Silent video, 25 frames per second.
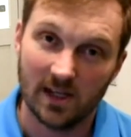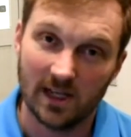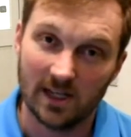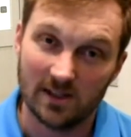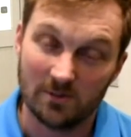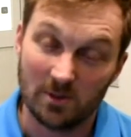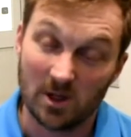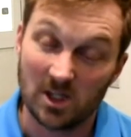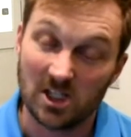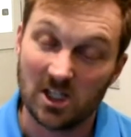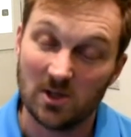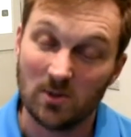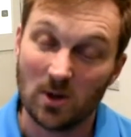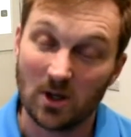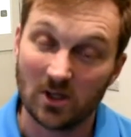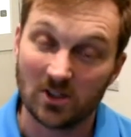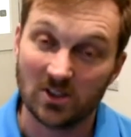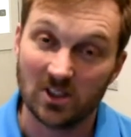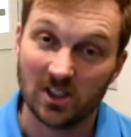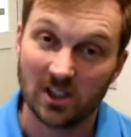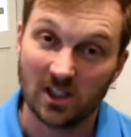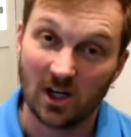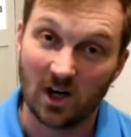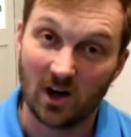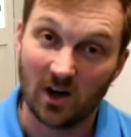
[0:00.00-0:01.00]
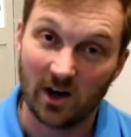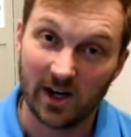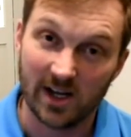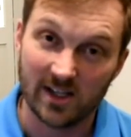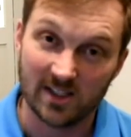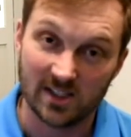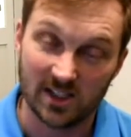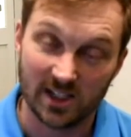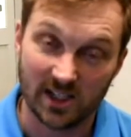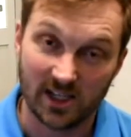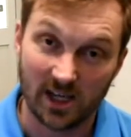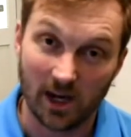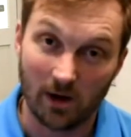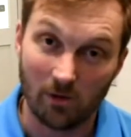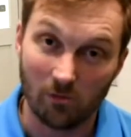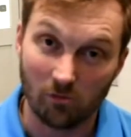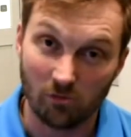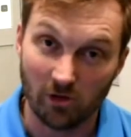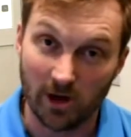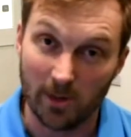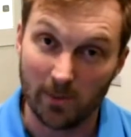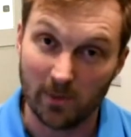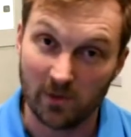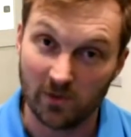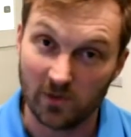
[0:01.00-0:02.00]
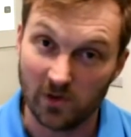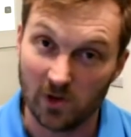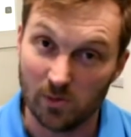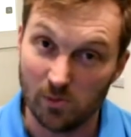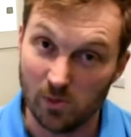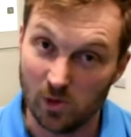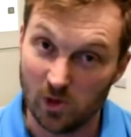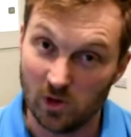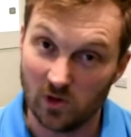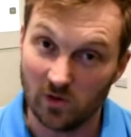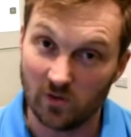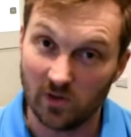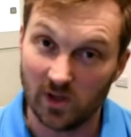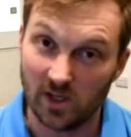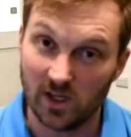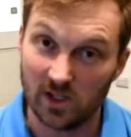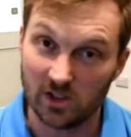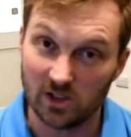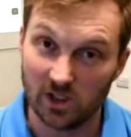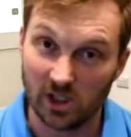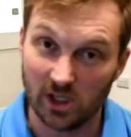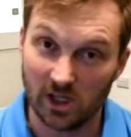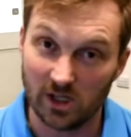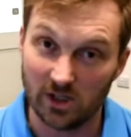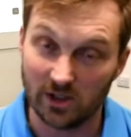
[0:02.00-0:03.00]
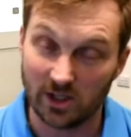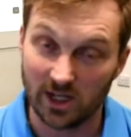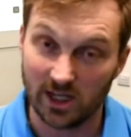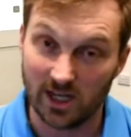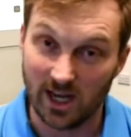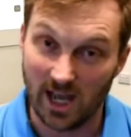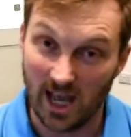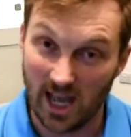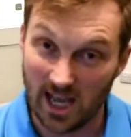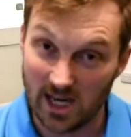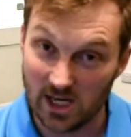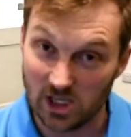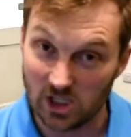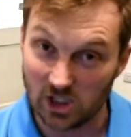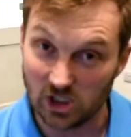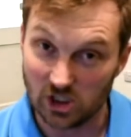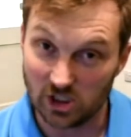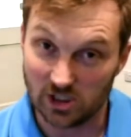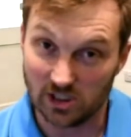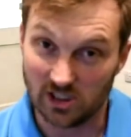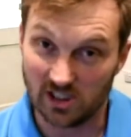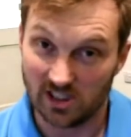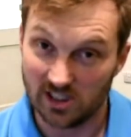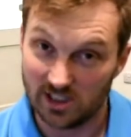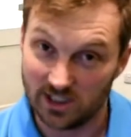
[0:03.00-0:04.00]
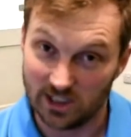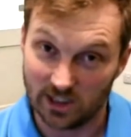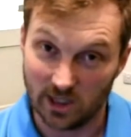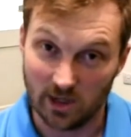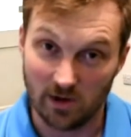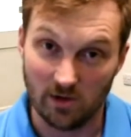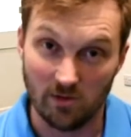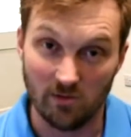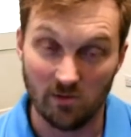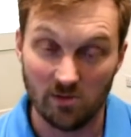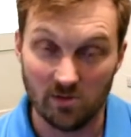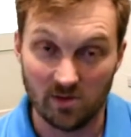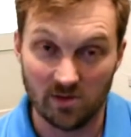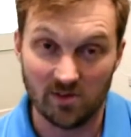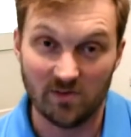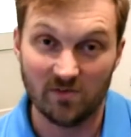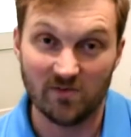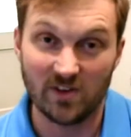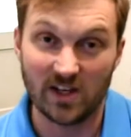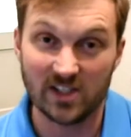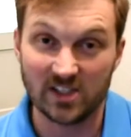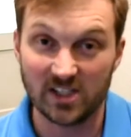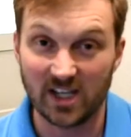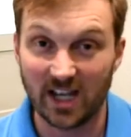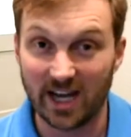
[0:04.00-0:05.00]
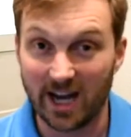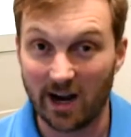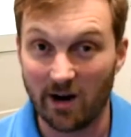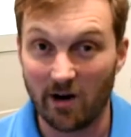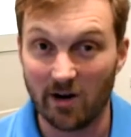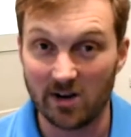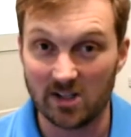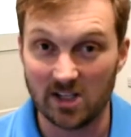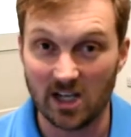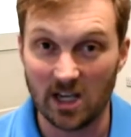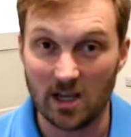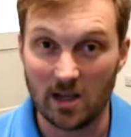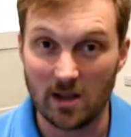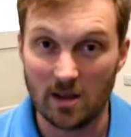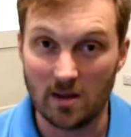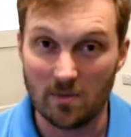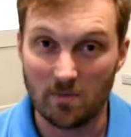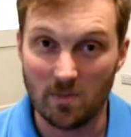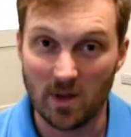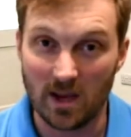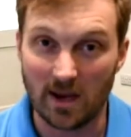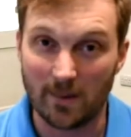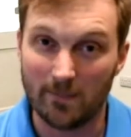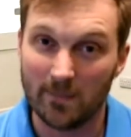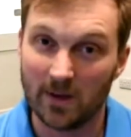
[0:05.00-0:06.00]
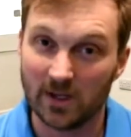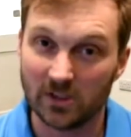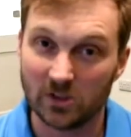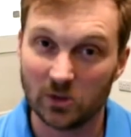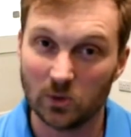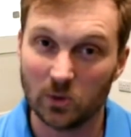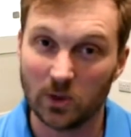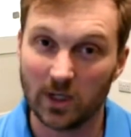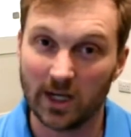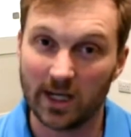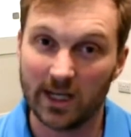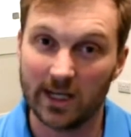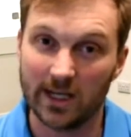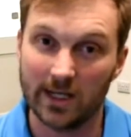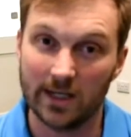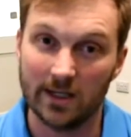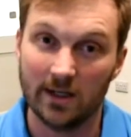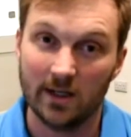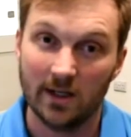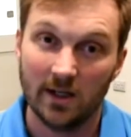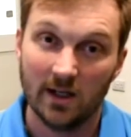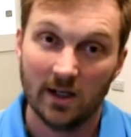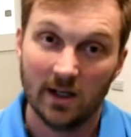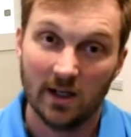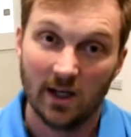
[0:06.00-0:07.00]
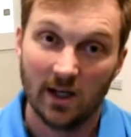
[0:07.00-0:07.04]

especially amongst the guys that get ripped for the movies, you know, looking hench and, you know, vascularity, big muscle gain,